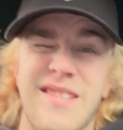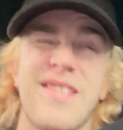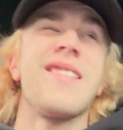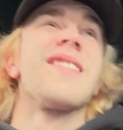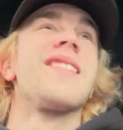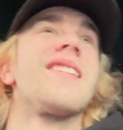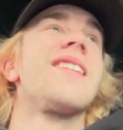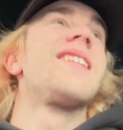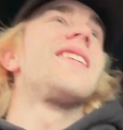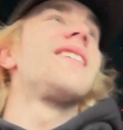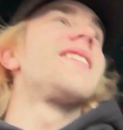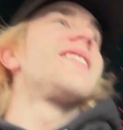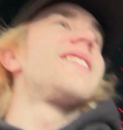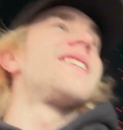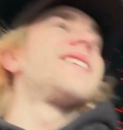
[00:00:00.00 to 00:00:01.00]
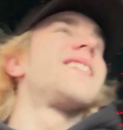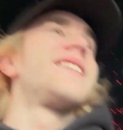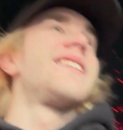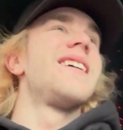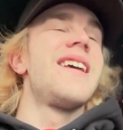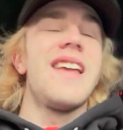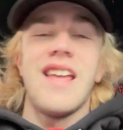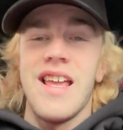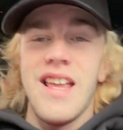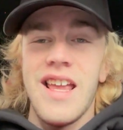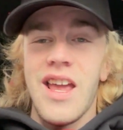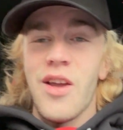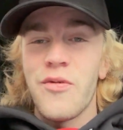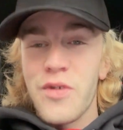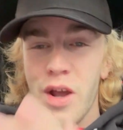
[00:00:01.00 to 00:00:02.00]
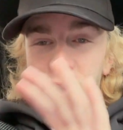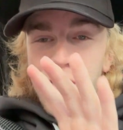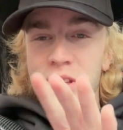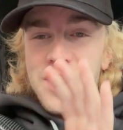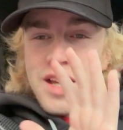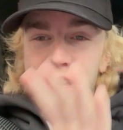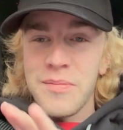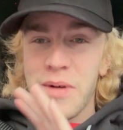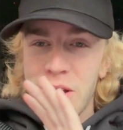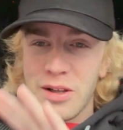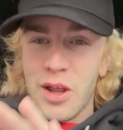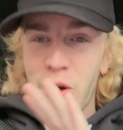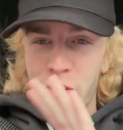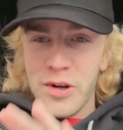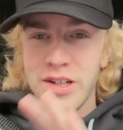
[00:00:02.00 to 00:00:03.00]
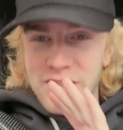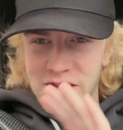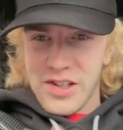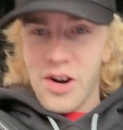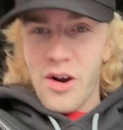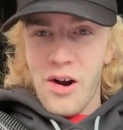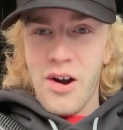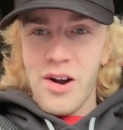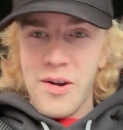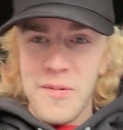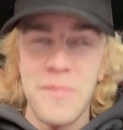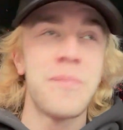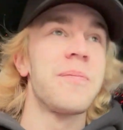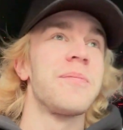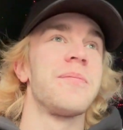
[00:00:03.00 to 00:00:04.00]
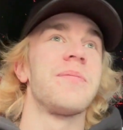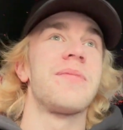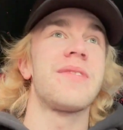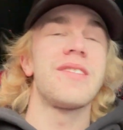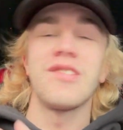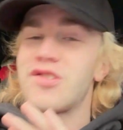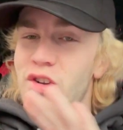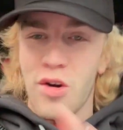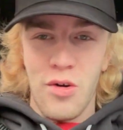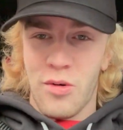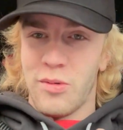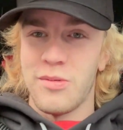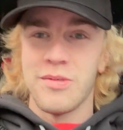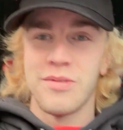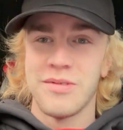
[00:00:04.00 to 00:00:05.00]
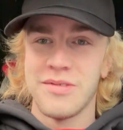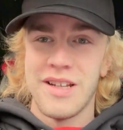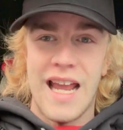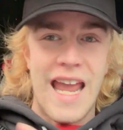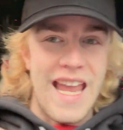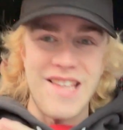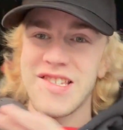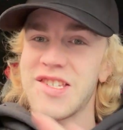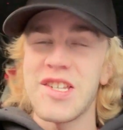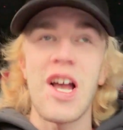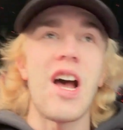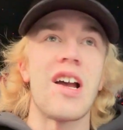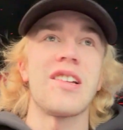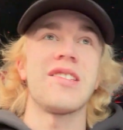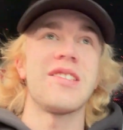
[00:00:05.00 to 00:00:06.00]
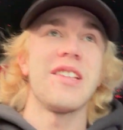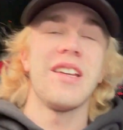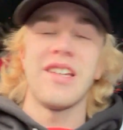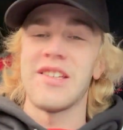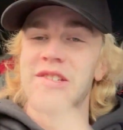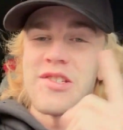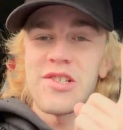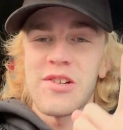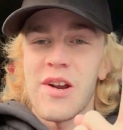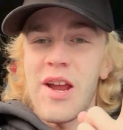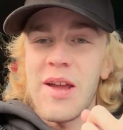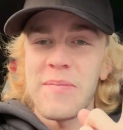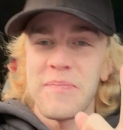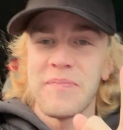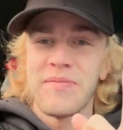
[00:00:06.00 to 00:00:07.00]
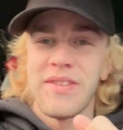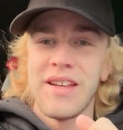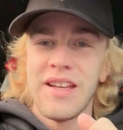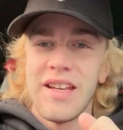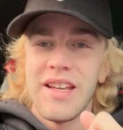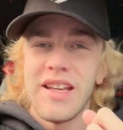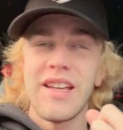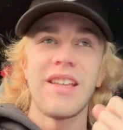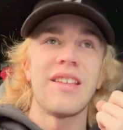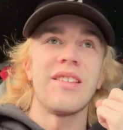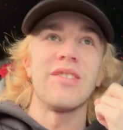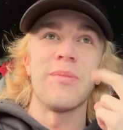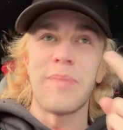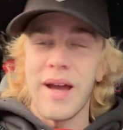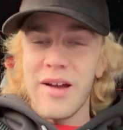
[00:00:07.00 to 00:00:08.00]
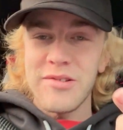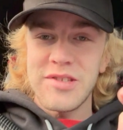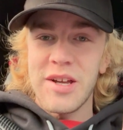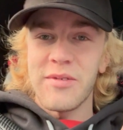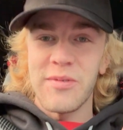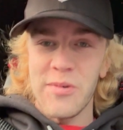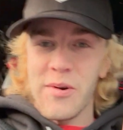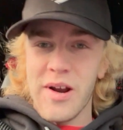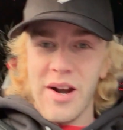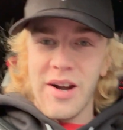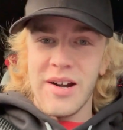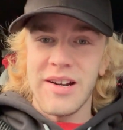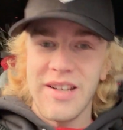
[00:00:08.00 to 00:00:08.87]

I'm barely even lower. if you ever think about lowering your car, don't. it sucks. Great, you bounce everywhere.